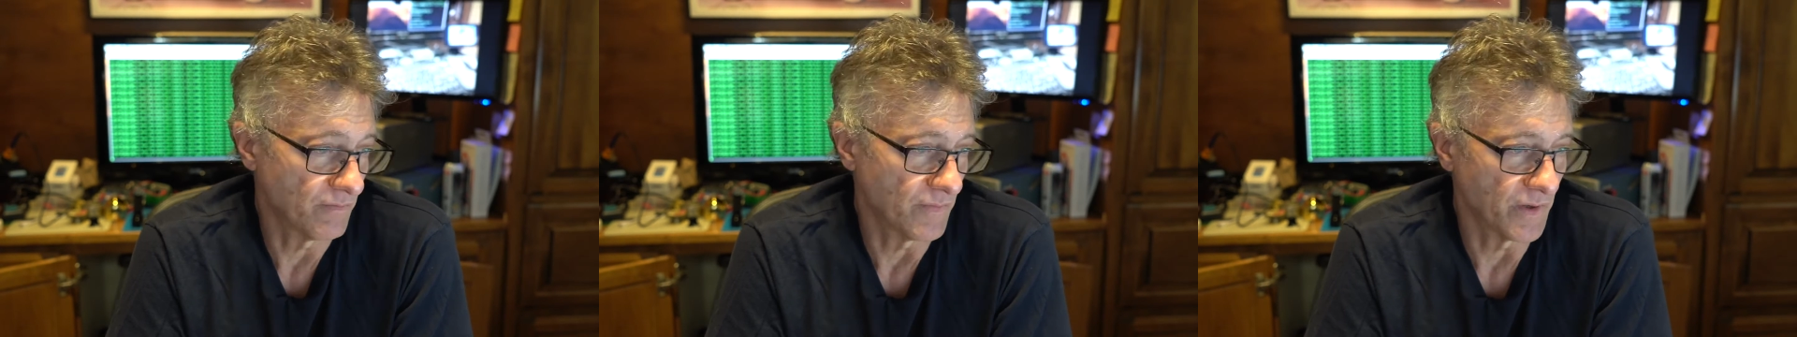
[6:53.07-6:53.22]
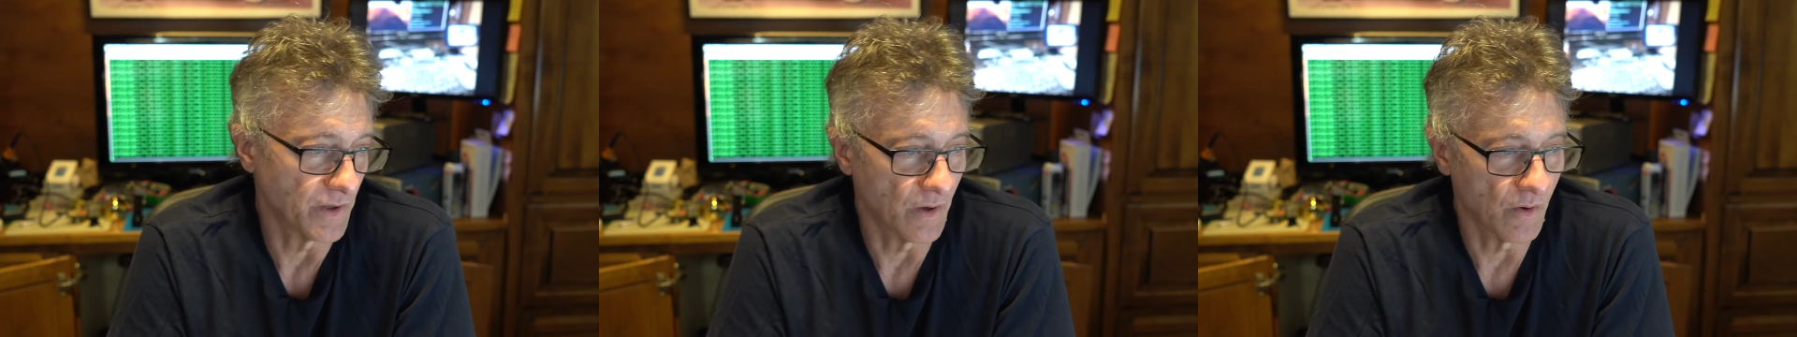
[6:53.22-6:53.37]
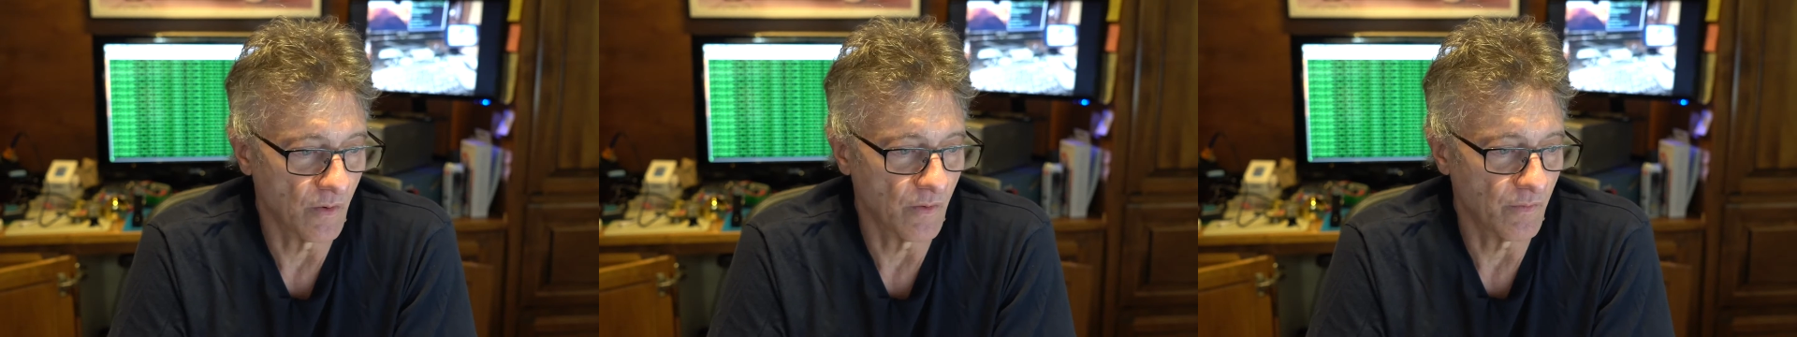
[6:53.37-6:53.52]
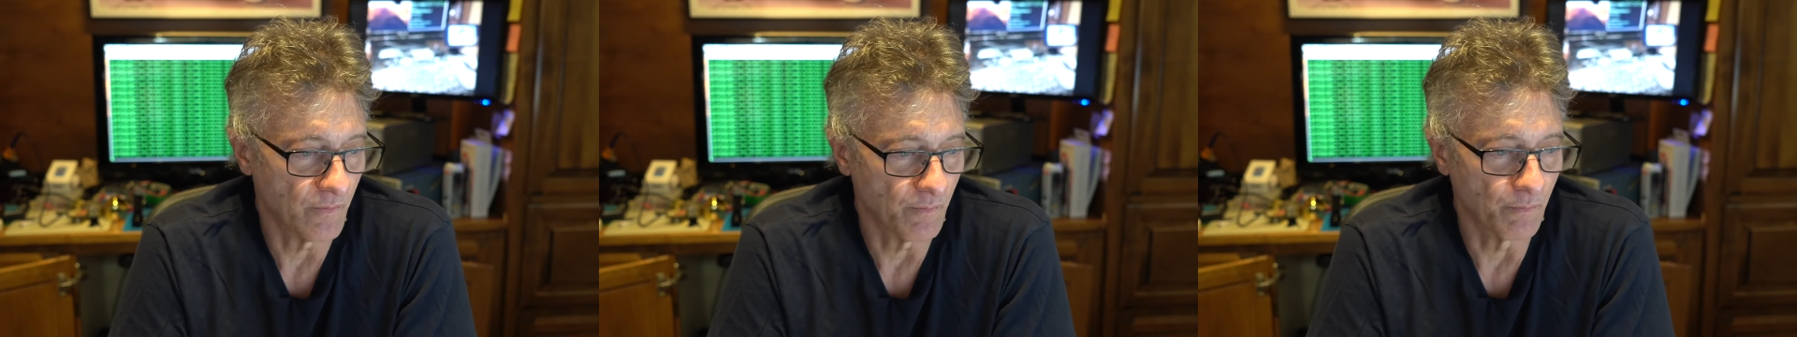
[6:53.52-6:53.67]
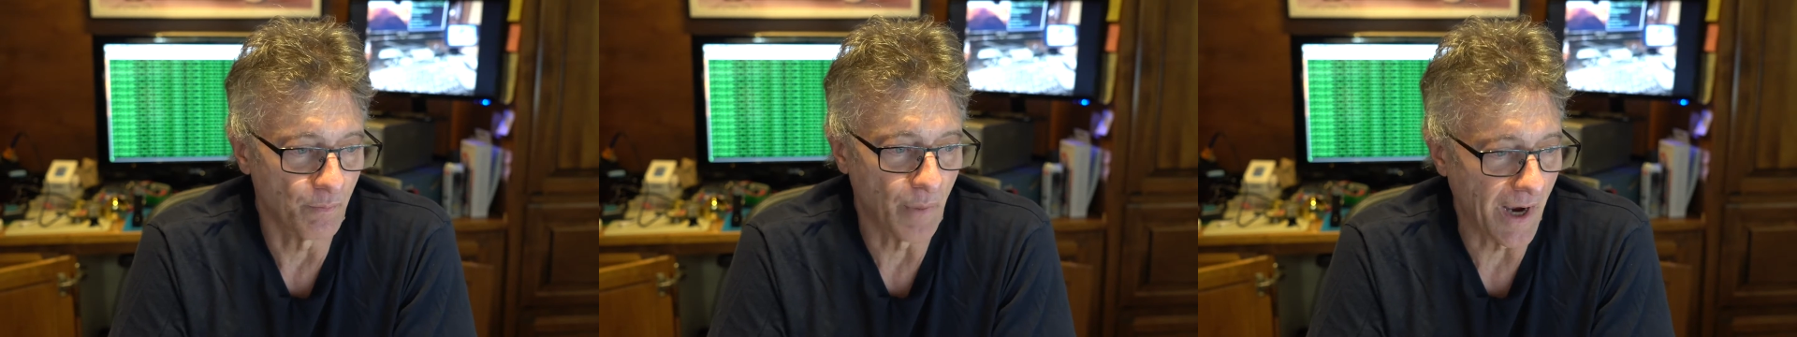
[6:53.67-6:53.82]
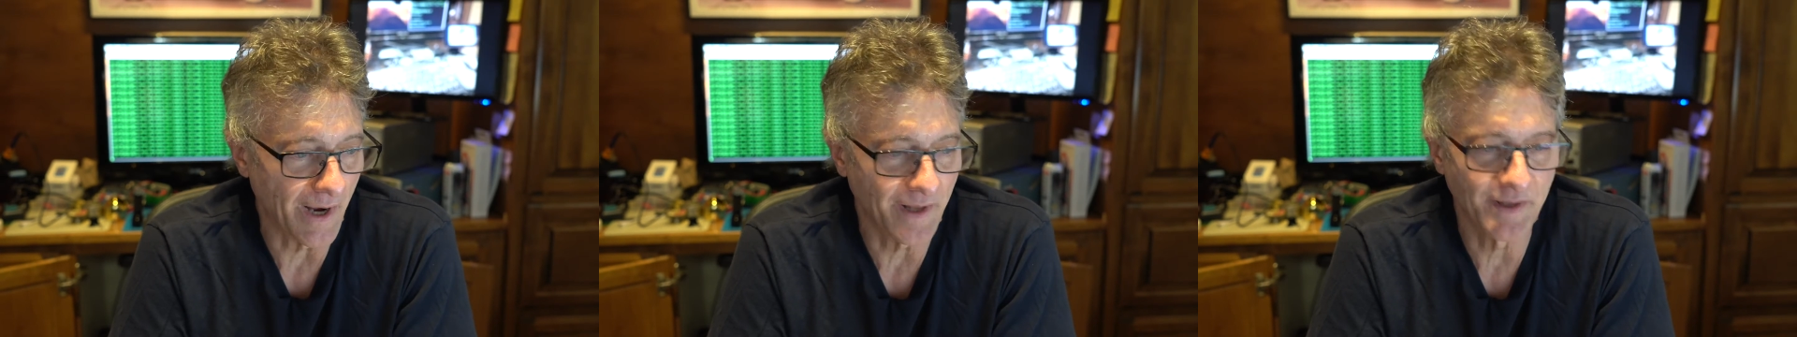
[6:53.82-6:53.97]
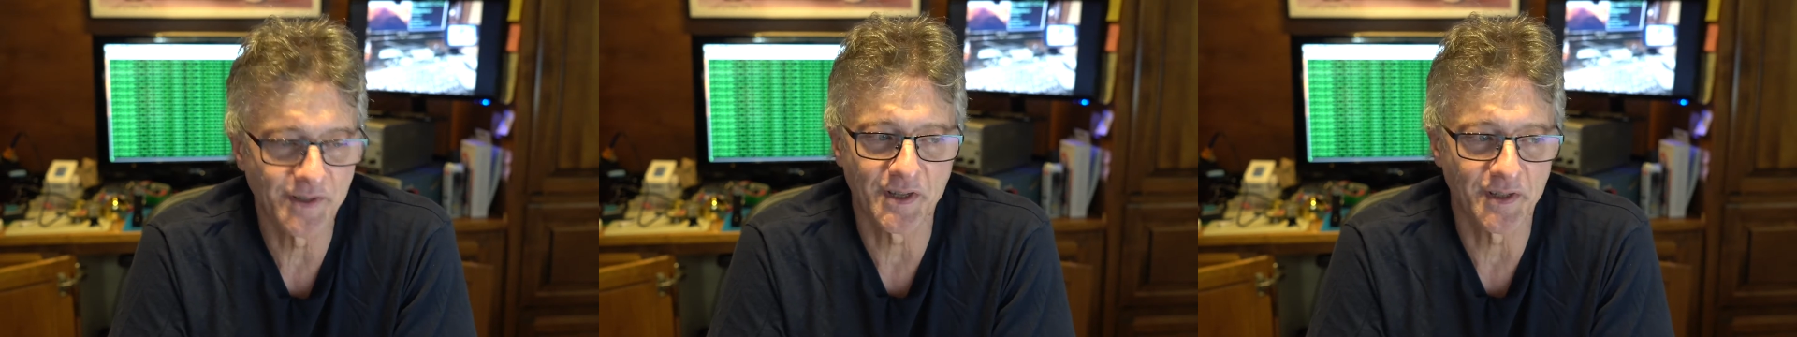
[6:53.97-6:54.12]
you know,
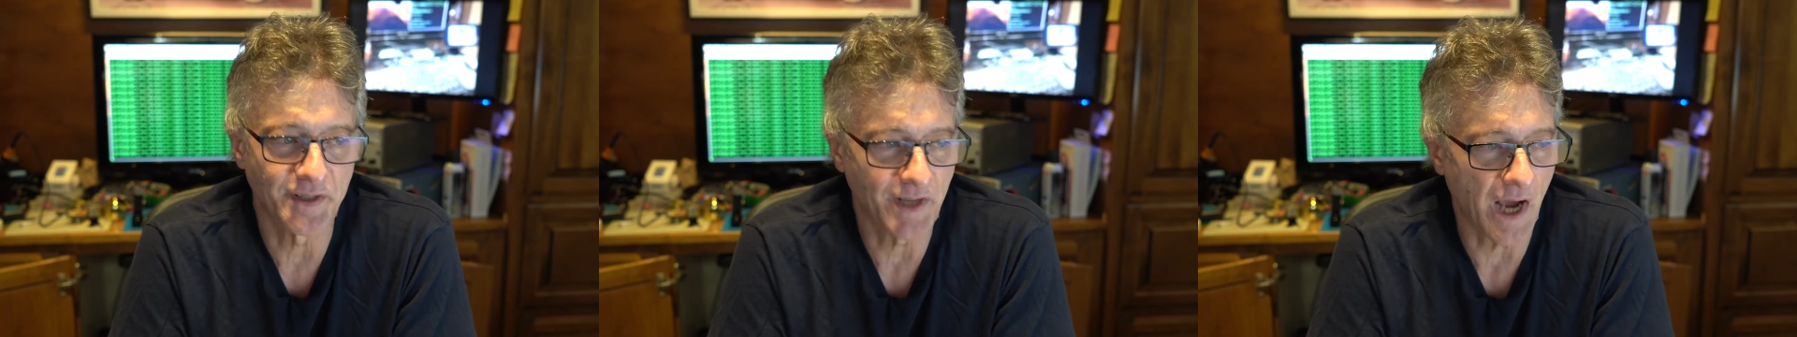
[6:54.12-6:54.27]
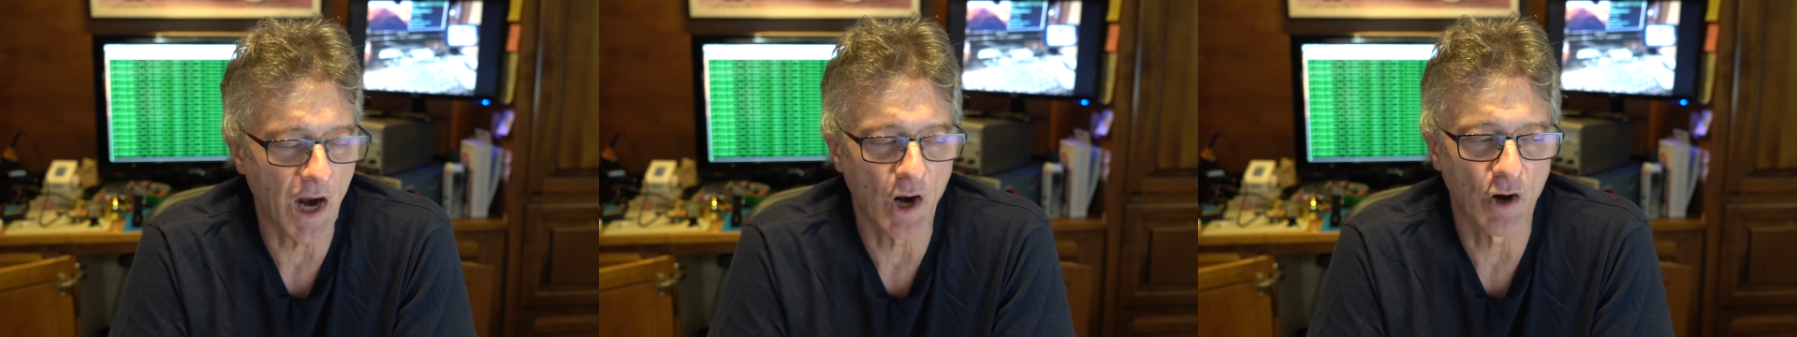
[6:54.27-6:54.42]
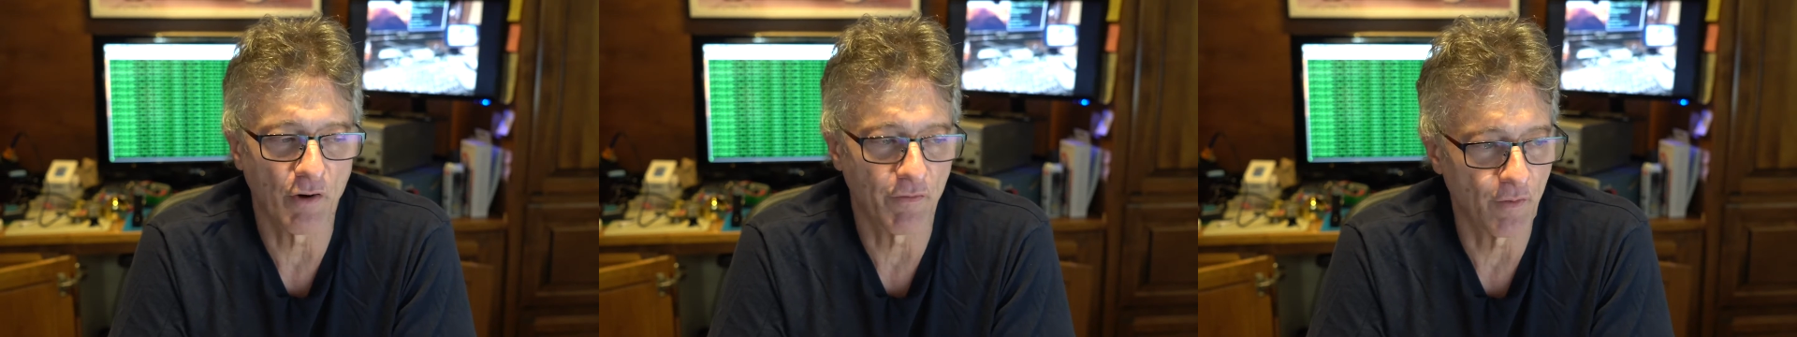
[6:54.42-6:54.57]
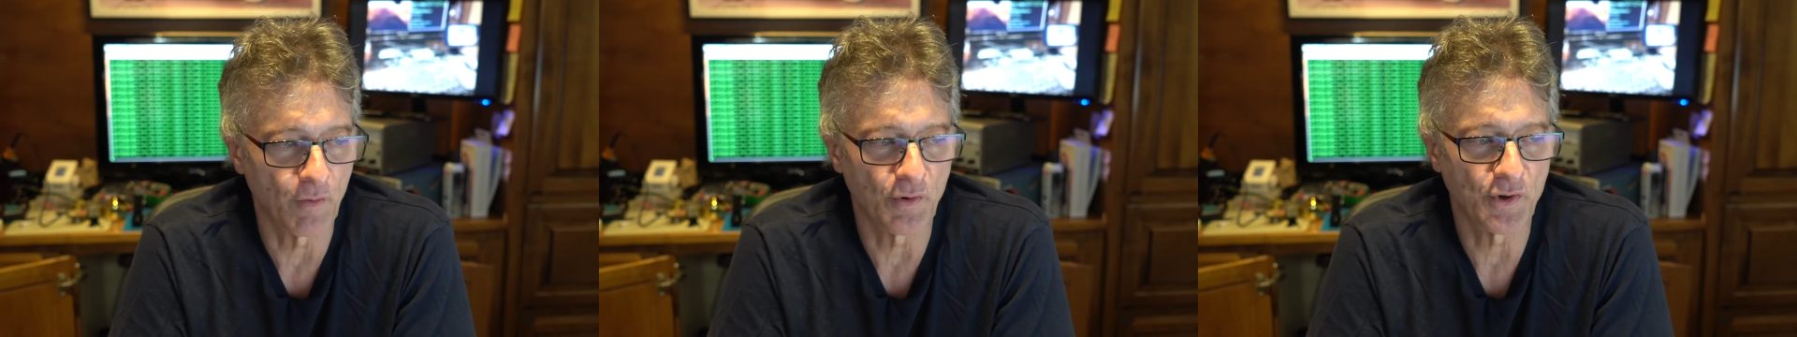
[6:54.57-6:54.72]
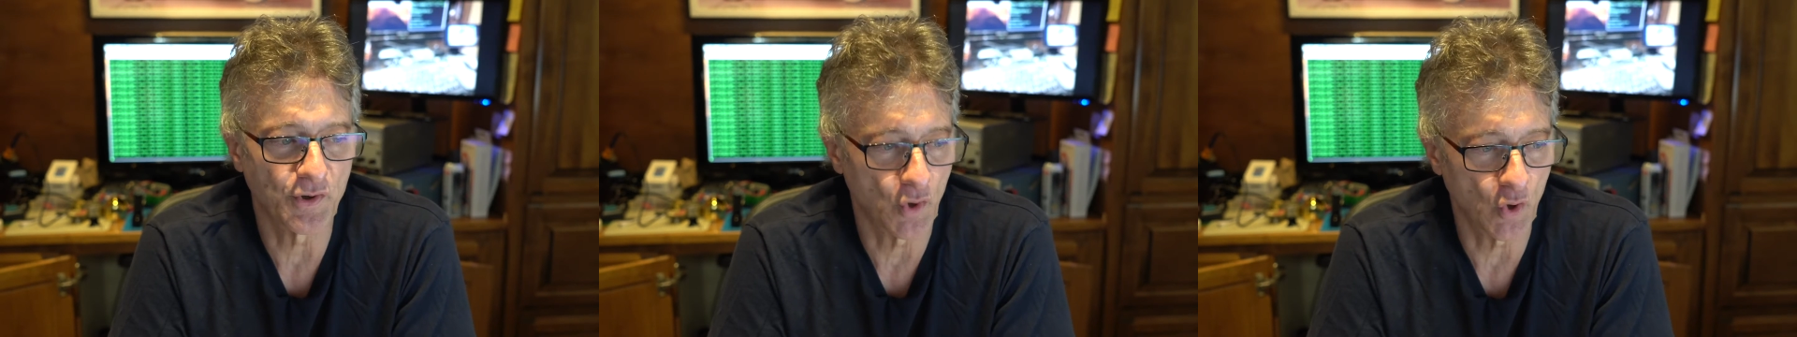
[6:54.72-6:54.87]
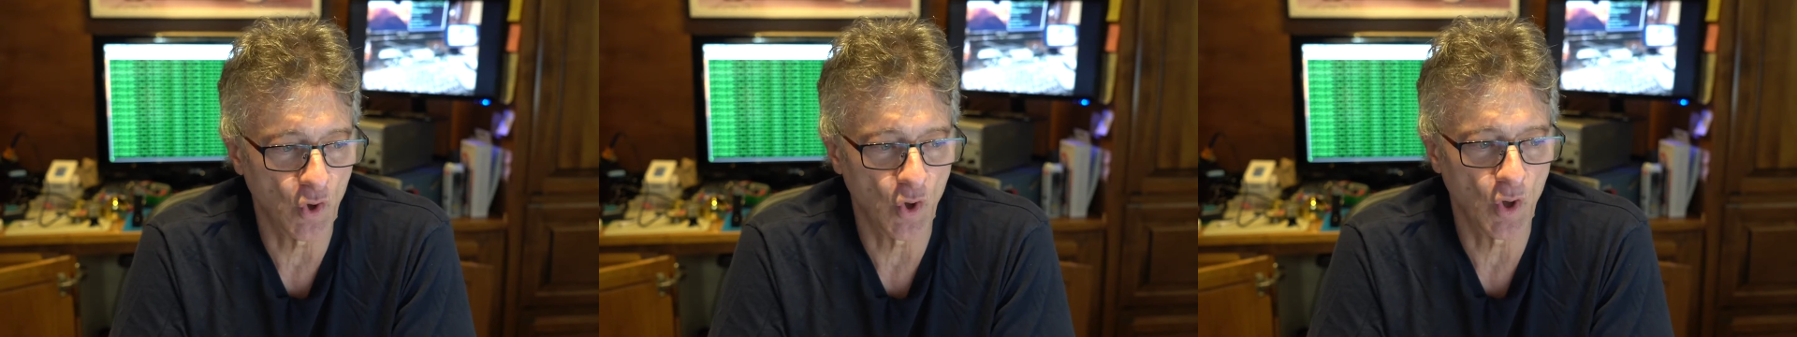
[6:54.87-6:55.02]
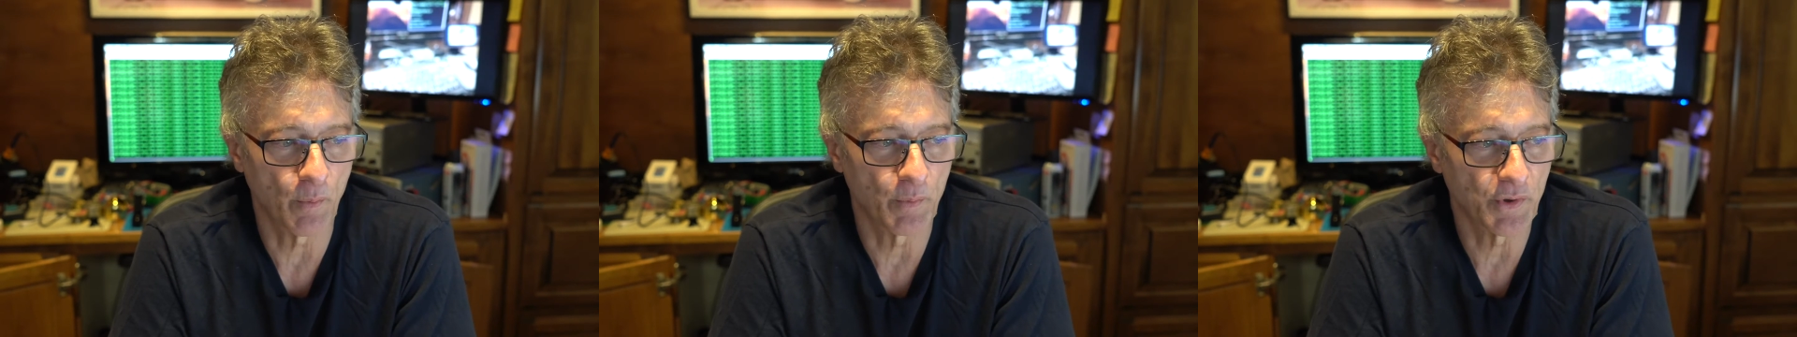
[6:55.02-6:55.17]
Biden's entire first
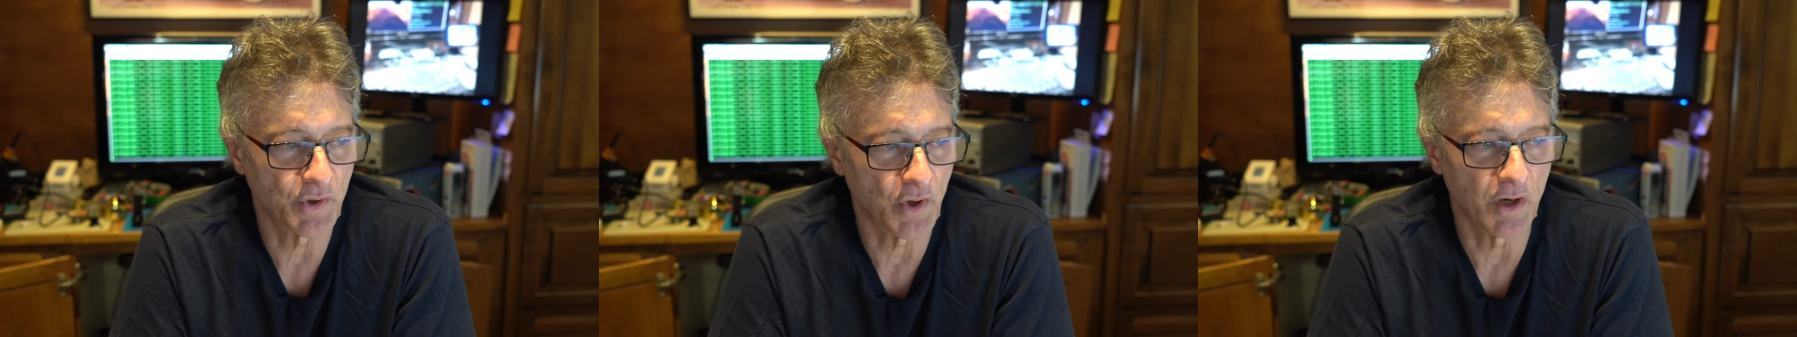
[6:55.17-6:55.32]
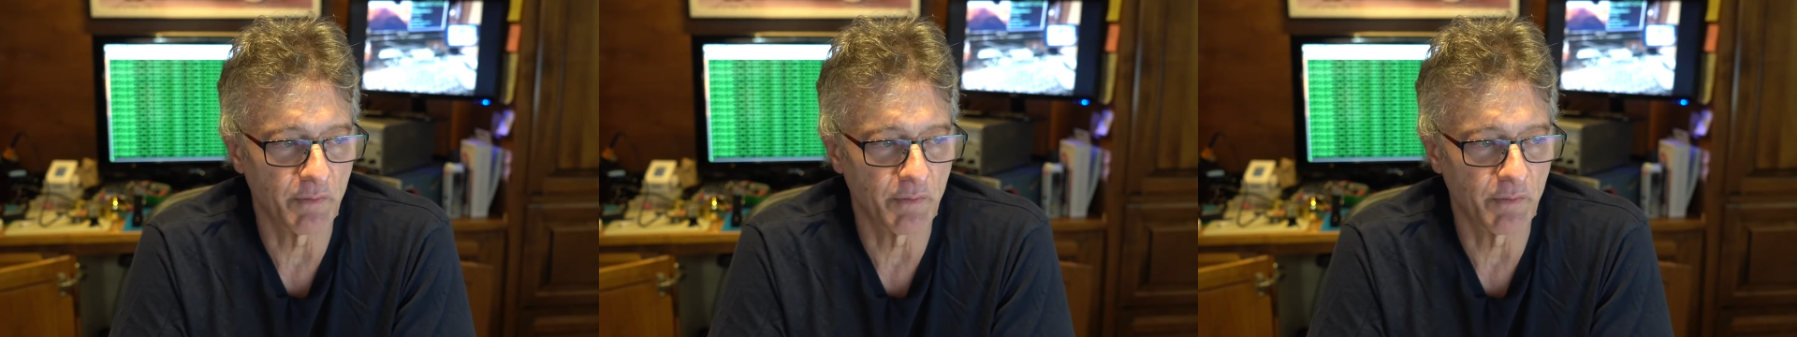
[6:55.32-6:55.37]
term is